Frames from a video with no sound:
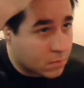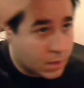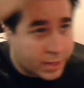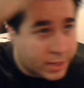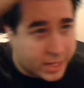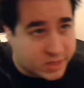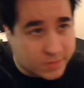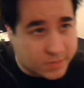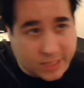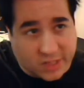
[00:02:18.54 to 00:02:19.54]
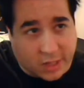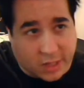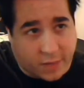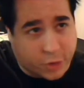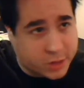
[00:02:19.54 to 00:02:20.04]
And that's easy
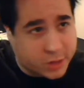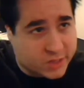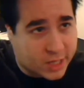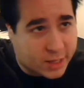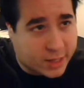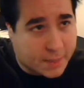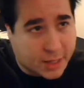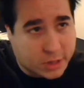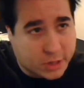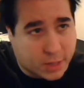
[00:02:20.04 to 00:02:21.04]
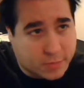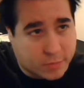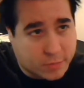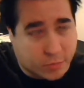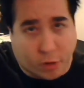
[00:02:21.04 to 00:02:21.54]
enough. You just kind of match up
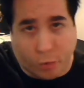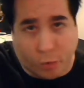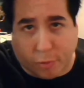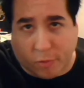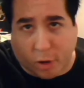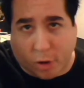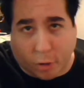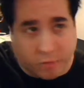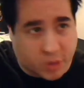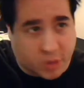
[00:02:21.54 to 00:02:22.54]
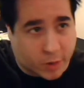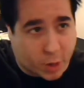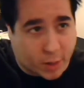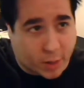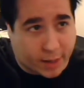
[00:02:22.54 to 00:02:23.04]
row per row. So I
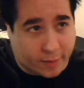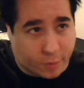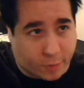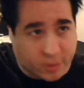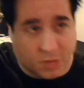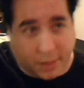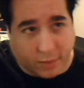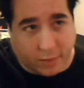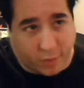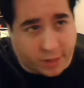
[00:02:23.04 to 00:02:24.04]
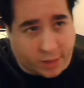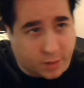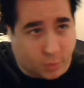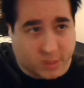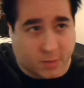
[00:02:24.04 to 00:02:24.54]
know I have 1 spike in the front,
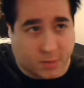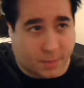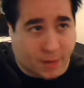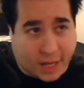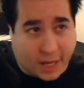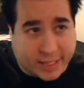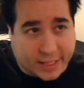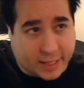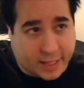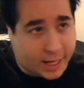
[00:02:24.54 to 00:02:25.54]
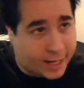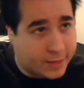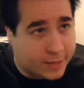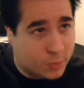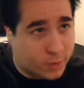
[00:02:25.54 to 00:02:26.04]
1 spike behind it,
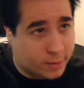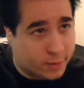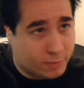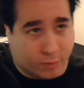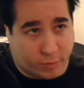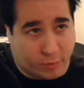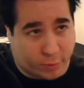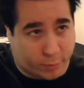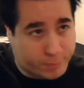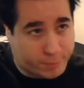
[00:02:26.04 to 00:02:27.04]
and 1 that'll fall through.